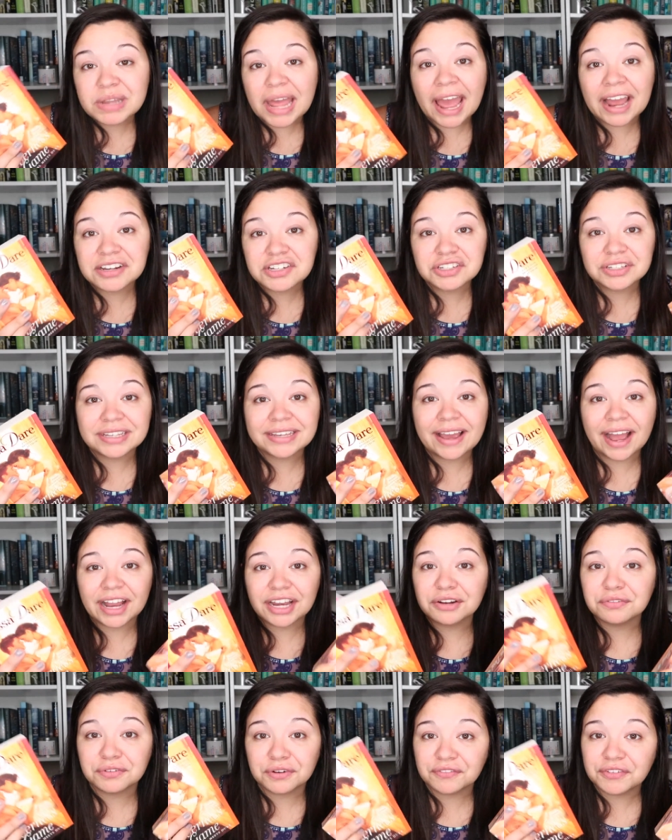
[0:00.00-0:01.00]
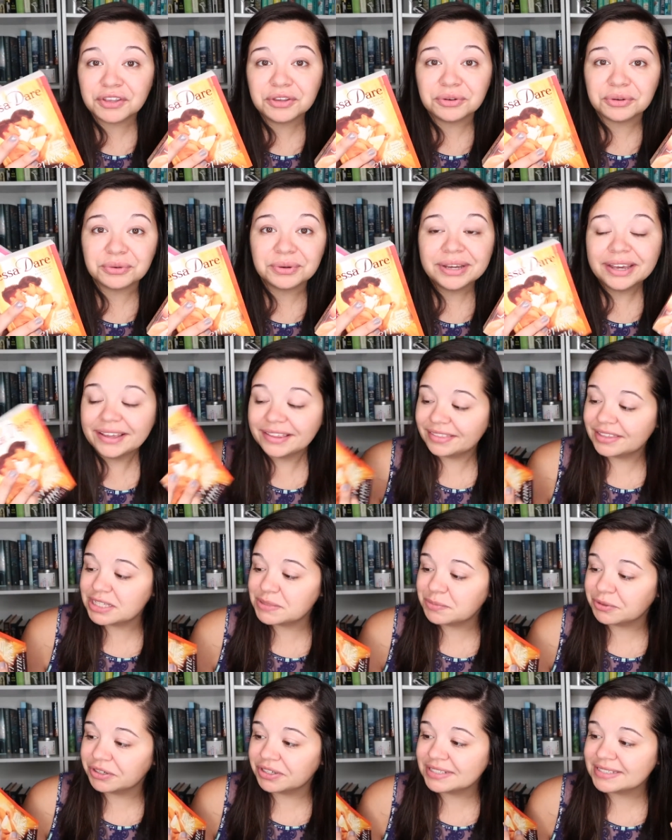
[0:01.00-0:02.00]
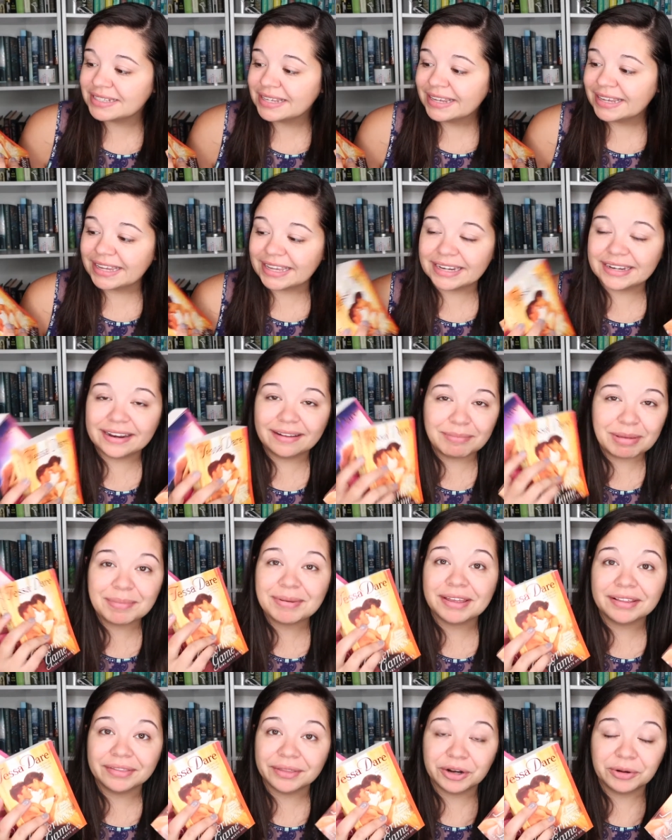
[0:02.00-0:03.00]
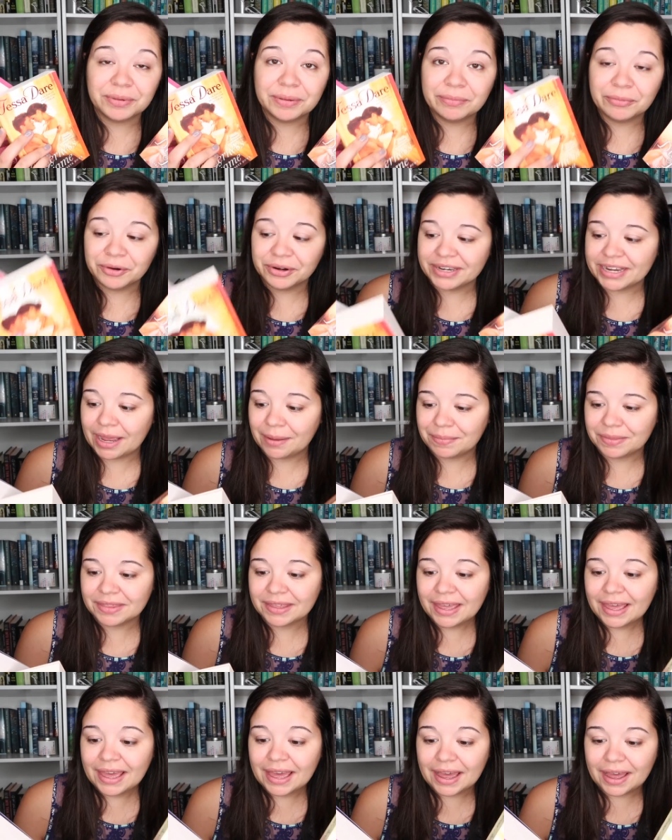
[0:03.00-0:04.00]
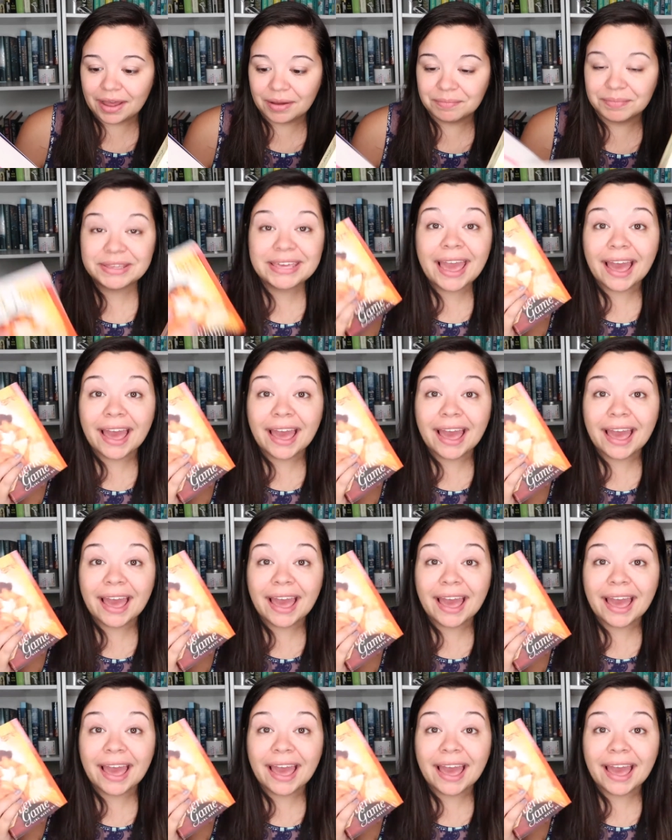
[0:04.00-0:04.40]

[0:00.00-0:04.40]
actually kind of review these books in maybe a little bit more depth. But